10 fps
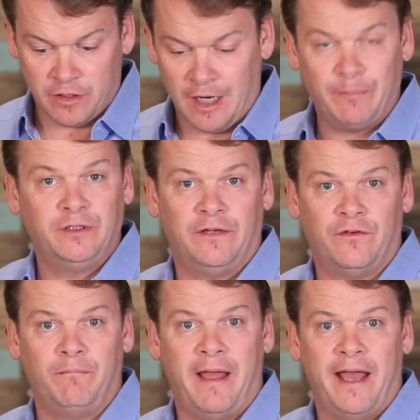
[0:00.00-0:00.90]
a couple
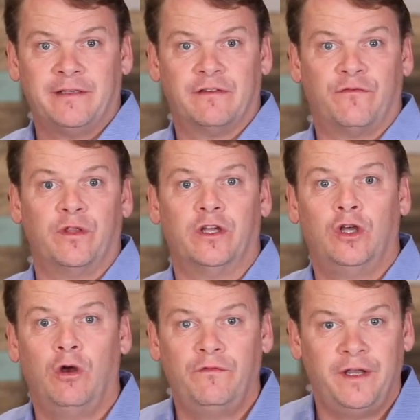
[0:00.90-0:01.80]
different masks for the
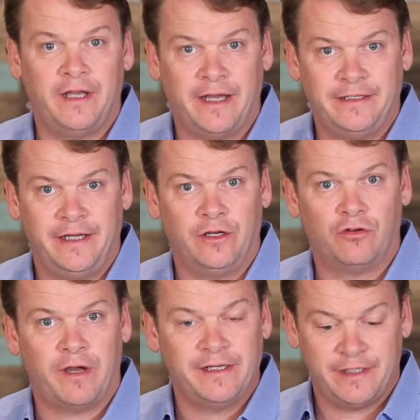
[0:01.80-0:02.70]
COVID-19
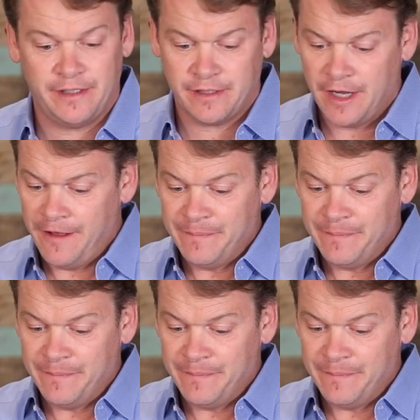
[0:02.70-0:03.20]
crisis,